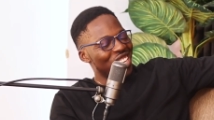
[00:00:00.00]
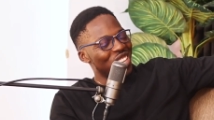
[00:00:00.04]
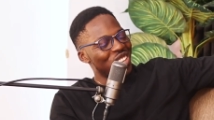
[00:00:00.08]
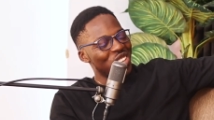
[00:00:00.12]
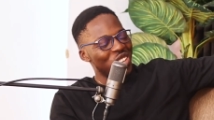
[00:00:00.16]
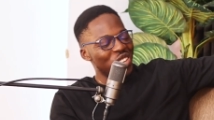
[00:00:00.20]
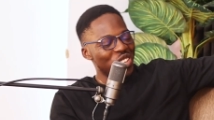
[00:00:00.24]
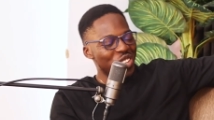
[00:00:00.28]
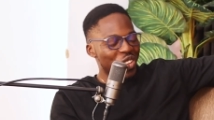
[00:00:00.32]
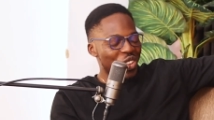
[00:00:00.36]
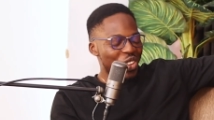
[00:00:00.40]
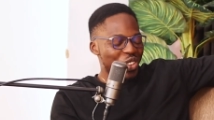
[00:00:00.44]

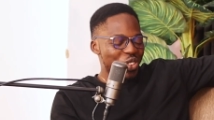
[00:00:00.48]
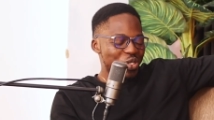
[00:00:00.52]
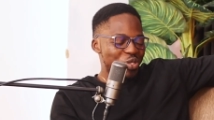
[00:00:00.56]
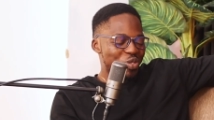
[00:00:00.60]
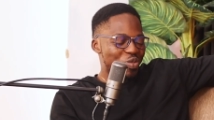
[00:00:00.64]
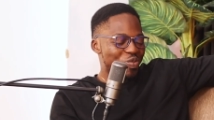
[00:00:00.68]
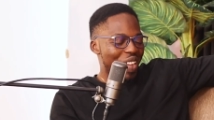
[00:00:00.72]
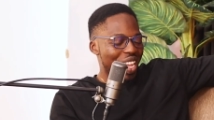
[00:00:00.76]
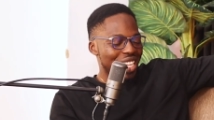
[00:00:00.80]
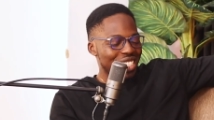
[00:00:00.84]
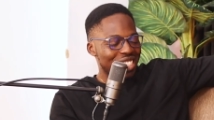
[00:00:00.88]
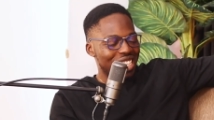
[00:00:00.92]
No. You
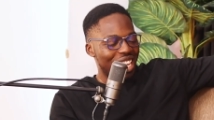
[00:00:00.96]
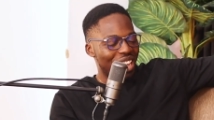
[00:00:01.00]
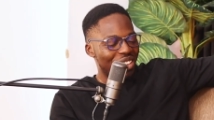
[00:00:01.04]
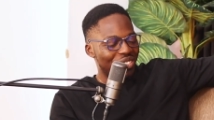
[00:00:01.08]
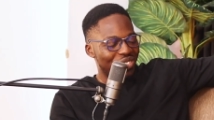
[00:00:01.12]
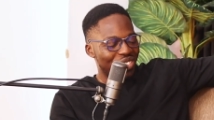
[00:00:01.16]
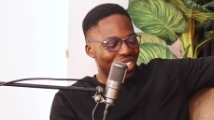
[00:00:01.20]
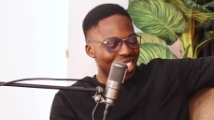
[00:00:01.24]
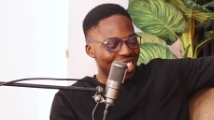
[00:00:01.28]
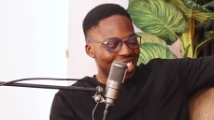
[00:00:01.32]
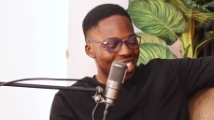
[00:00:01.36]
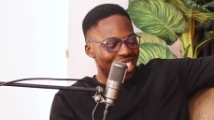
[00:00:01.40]
pass that
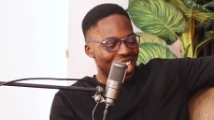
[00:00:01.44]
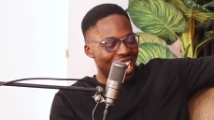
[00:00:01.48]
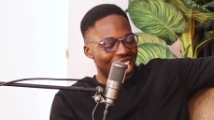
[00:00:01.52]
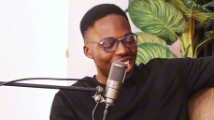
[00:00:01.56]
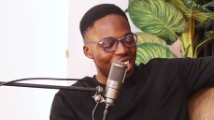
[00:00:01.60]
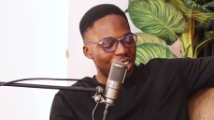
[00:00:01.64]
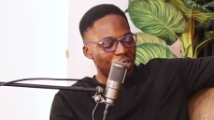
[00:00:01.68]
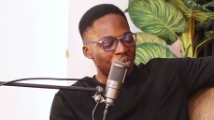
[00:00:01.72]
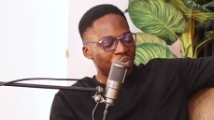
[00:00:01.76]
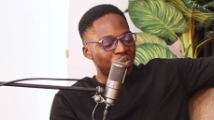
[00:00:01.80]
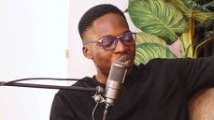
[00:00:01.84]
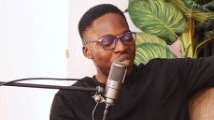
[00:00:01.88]
phase.
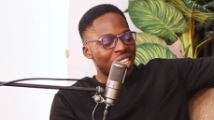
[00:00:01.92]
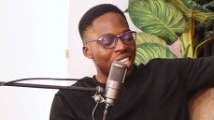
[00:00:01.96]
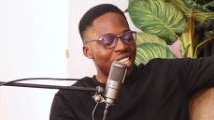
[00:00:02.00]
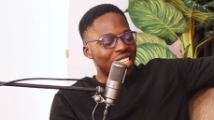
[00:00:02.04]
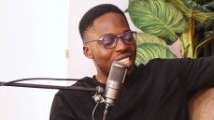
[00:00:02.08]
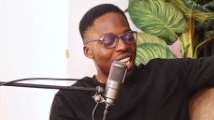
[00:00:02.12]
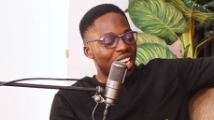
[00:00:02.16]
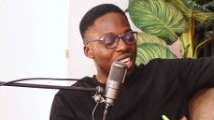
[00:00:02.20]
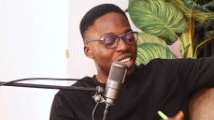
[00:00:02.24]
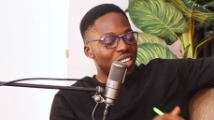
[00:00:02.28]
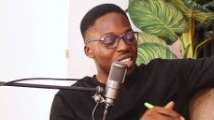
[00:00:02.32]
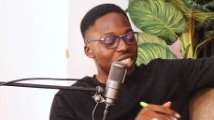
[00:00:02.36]
Like,
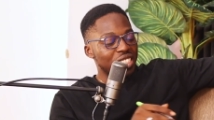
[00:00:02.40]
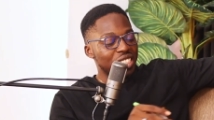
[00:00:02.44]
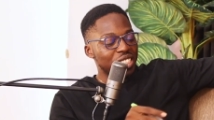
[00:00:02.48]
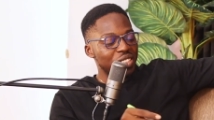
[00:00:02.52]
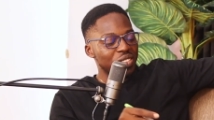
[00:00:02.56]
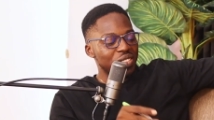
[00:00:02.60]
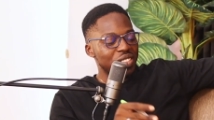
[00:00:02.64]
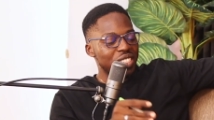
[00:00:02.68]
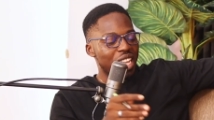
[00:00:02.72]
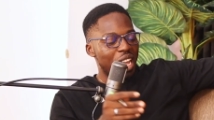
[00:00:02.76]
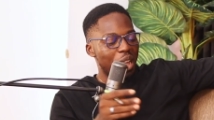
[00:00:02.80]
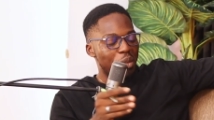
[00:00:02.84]
there are
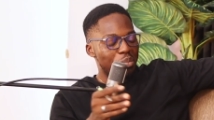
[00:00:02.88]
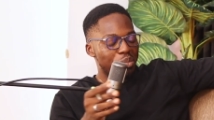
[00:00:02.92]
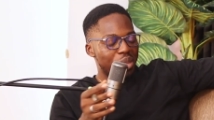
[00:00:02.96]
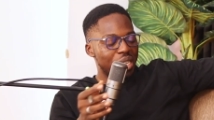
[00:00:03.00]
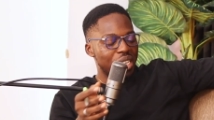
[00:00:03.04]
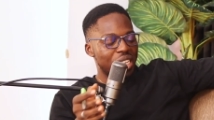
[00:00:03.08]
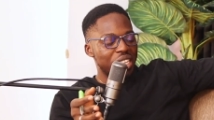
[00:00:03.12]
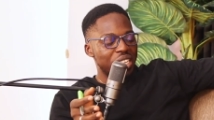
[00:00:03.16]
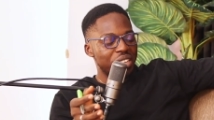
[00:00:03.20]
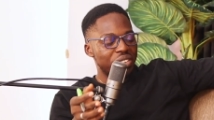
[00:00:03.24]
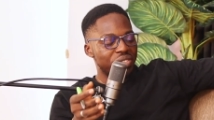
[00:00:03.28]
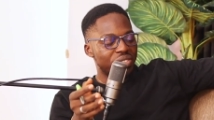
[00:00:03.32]
creatives that
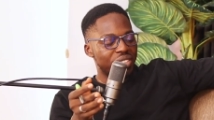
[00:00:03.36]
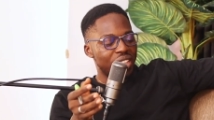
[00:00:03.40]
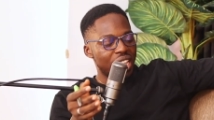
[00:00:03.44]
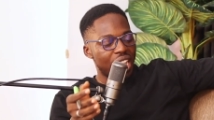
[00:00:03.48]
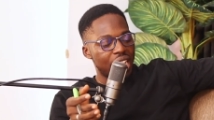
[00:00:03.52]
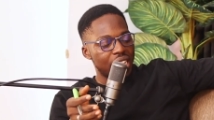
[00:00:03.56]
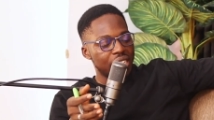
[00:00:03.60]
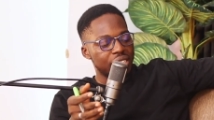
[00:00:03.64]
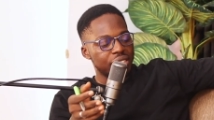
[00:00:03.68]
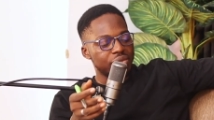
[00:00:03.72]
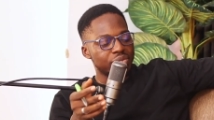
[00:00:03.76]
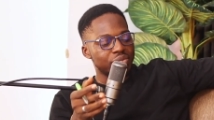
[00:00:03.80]
believe
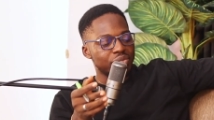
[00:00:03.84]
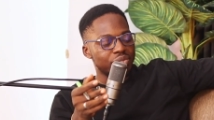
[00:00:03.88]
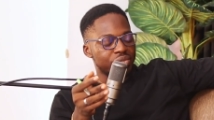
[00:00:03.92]
that,